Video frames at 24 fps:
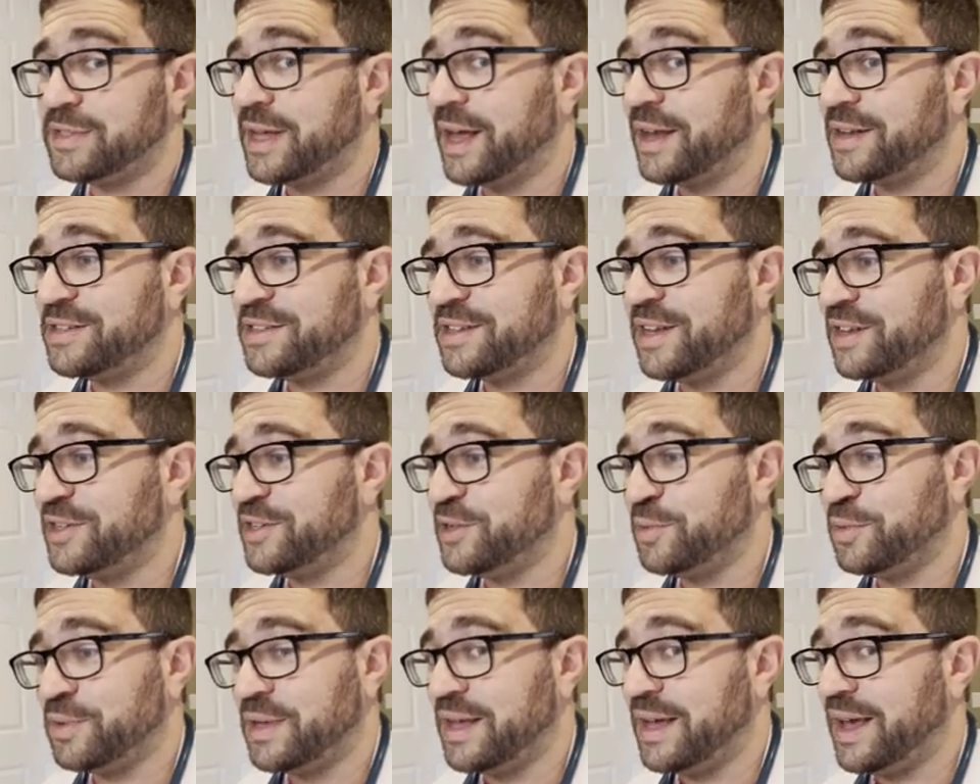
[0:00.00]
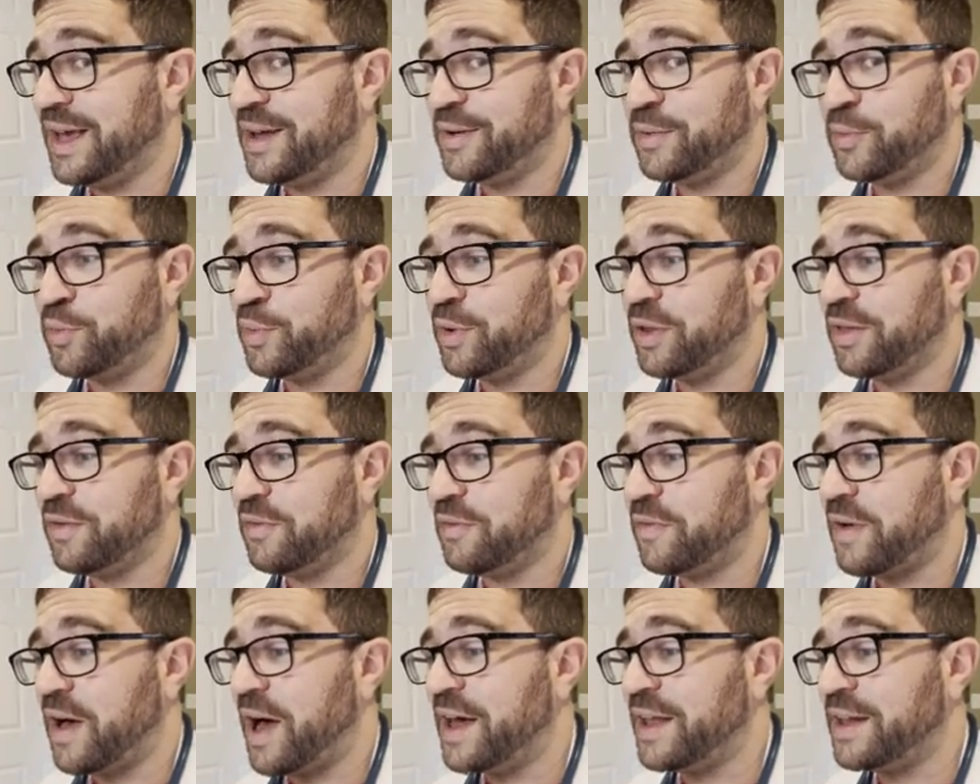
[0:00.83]
that you can't really
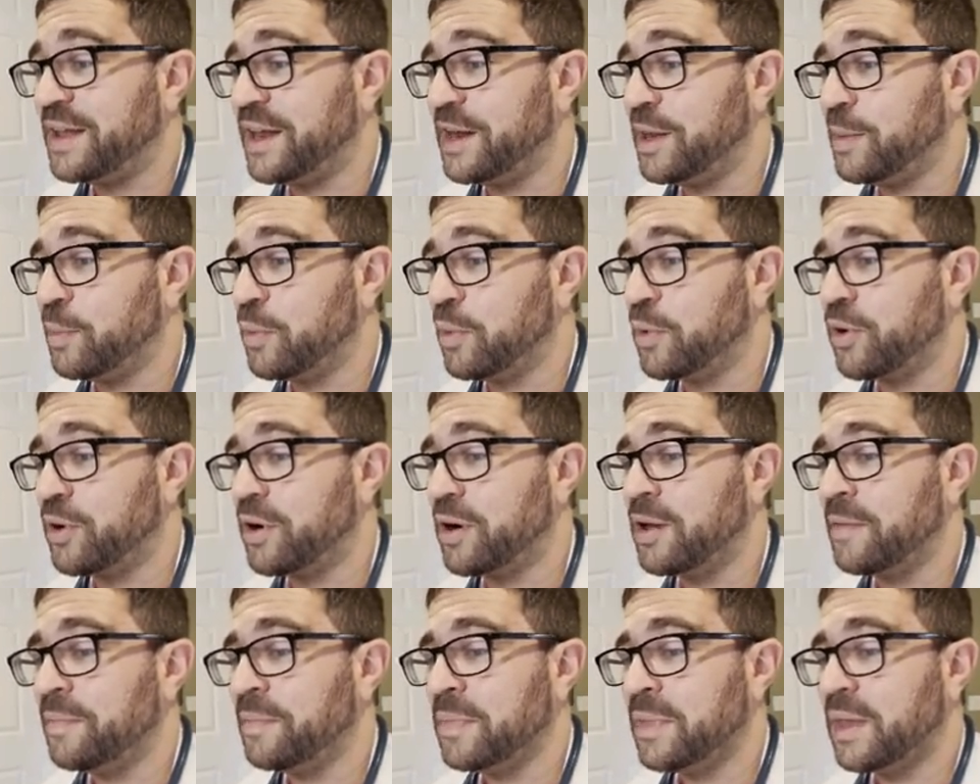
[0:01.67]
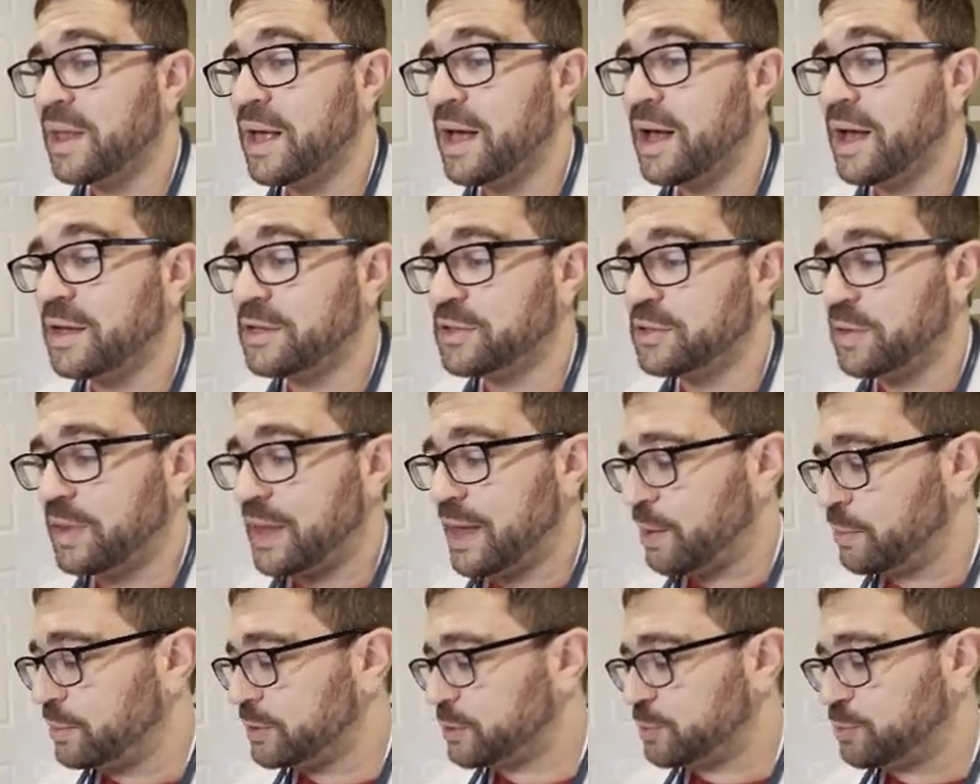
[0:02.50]
find anymore. So that one's
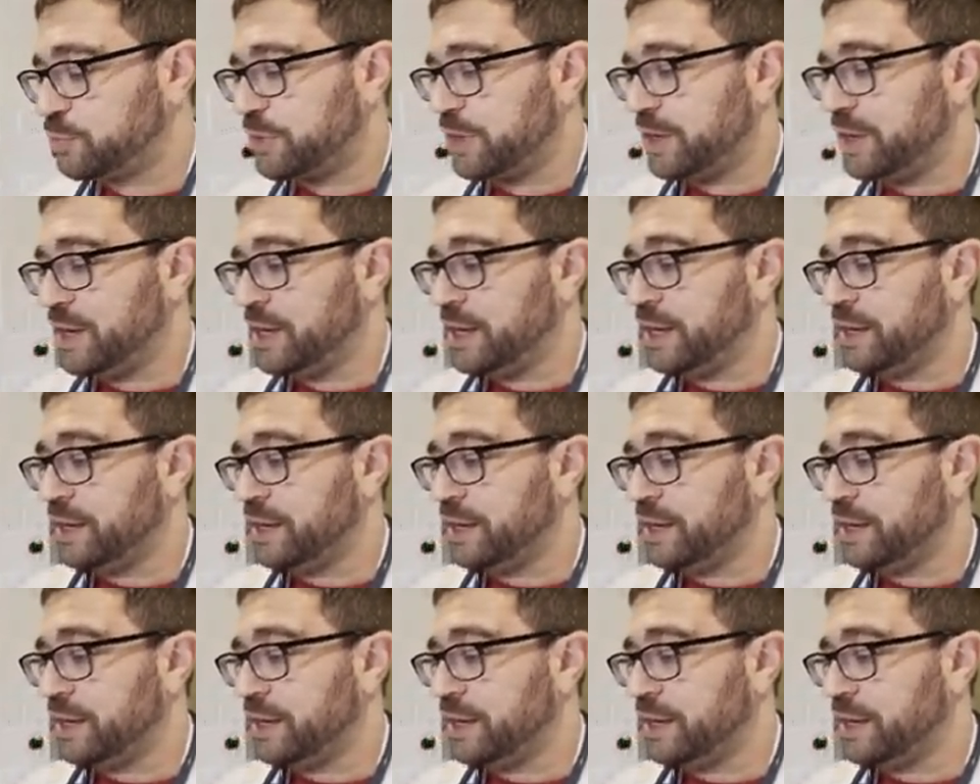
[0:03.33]
pretty neat.